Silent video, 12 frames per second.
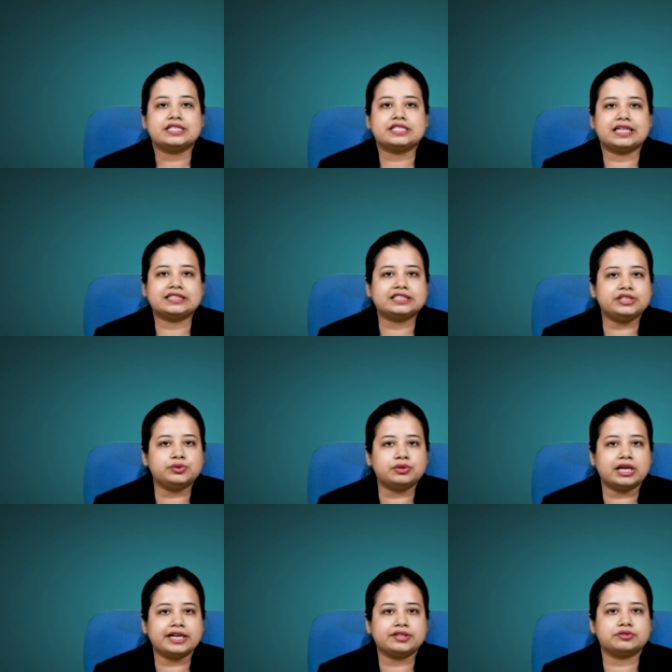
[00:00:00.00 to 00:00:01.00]
sheds new
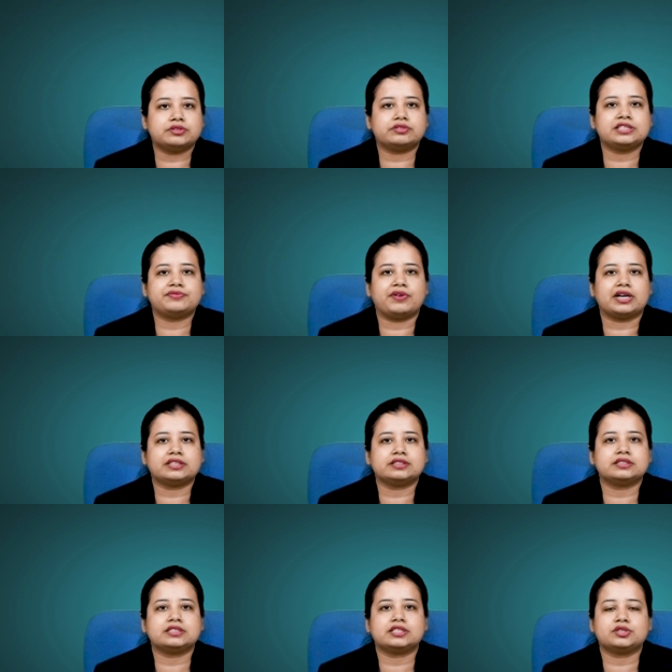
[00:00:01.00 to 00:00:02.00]
light on the risk
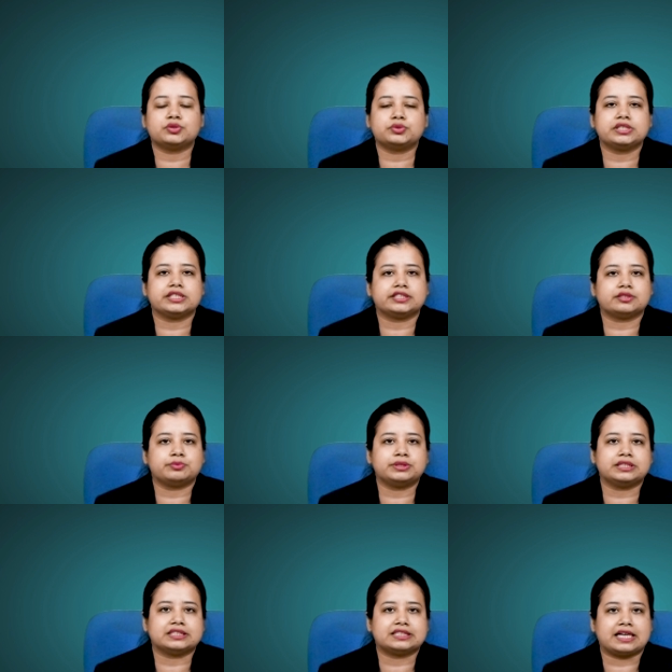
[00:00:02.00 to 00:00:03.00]
factors associated
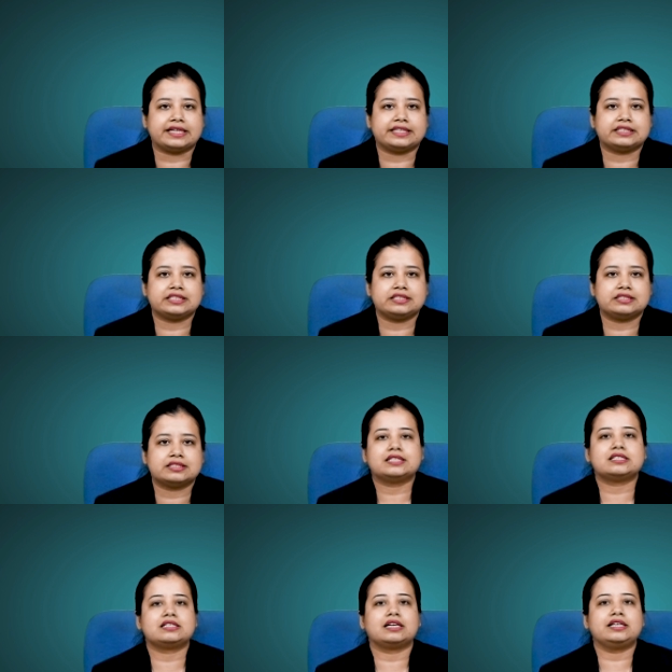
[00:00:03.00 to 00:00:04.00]
with this eye disease.
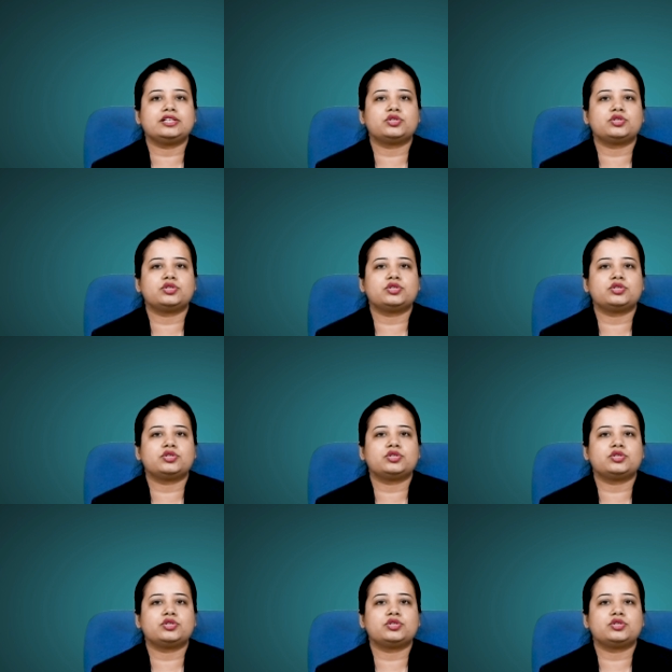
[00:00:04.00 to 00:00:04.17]
The study